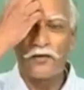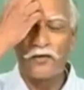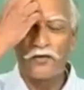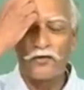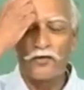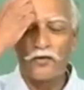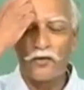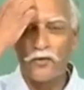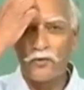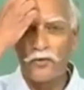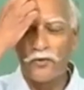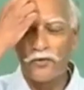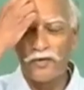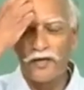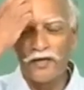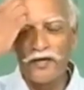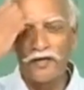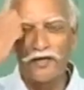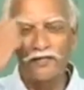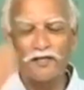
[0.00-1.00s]
So,
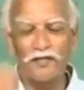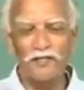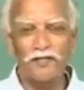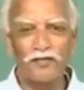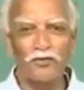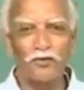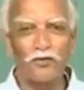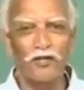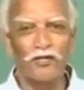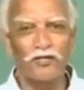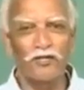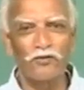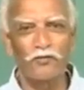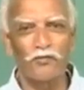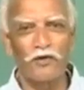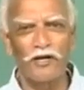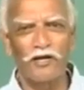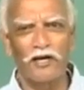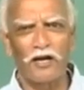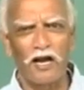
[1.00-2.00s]
here is a situation
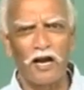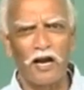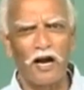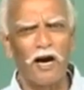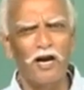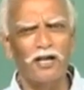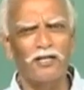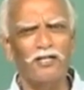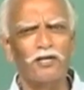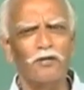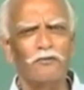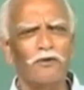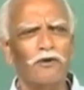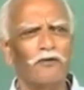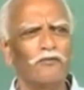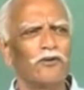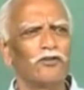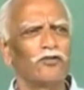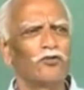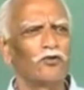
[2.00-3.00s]
where a large number
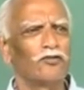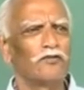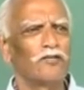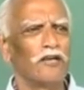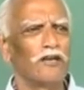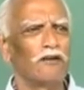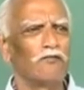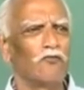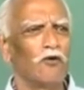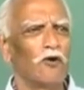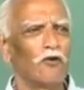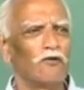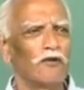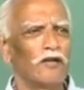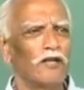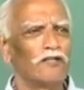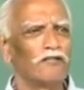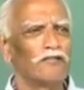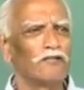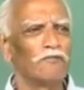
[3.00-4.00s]
of issues are involved
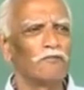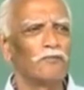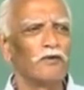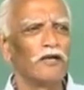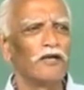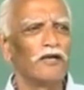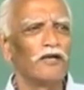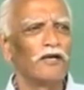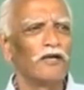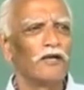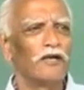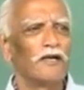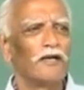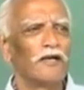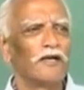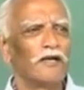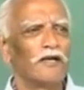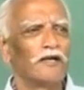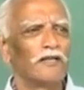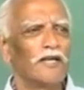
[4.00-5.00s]
in simply
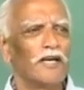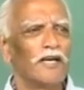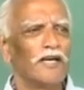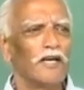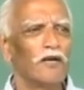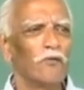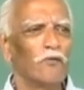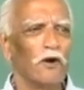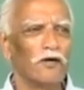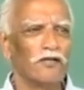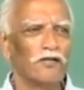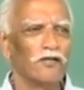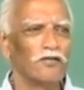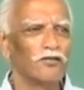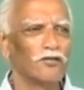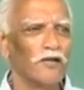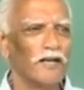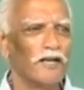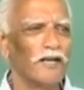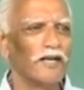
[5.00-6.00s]
taking water
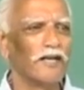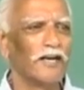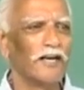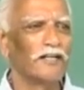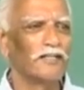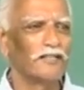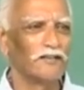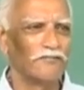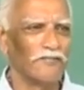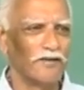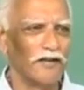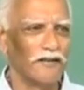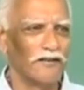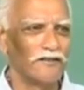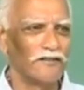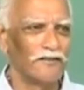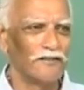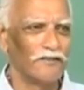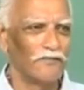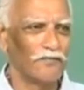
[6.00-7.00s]
to irrigate the
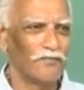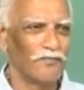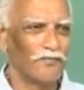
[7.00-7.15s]
fields.